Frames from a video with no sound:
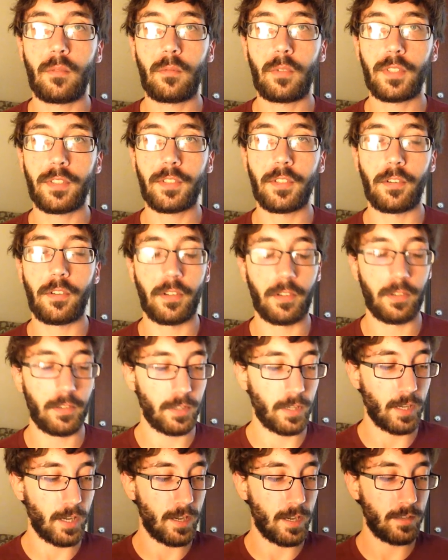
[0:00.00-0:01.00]
What's going
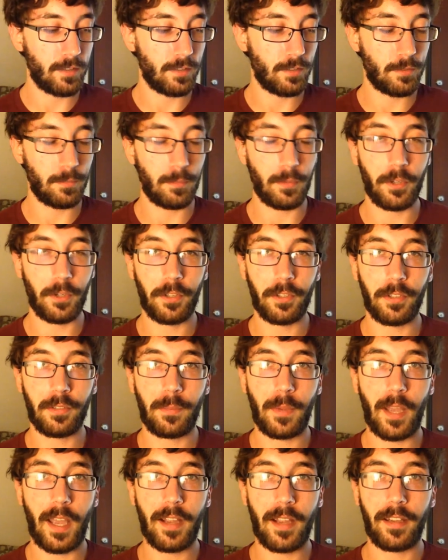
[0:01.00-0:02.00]
on, guys? It's Bergs
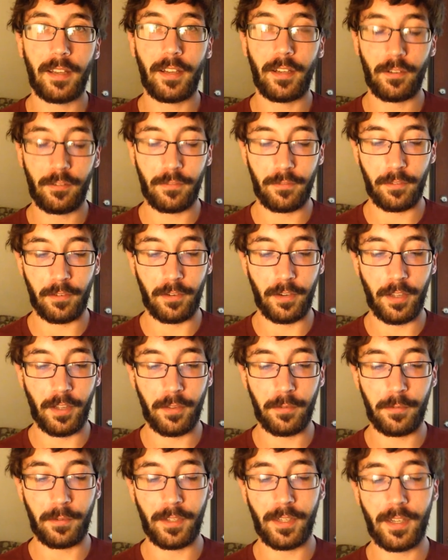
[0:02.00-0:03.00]
back here for
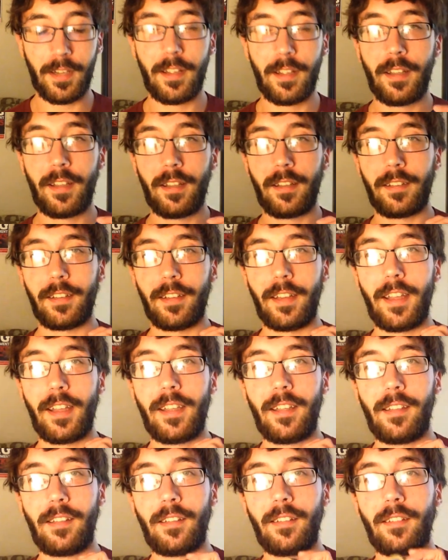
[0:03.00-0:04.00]
another one.
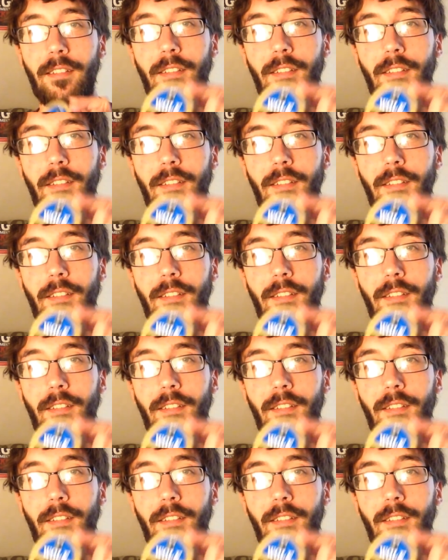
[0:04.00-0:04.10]
Today,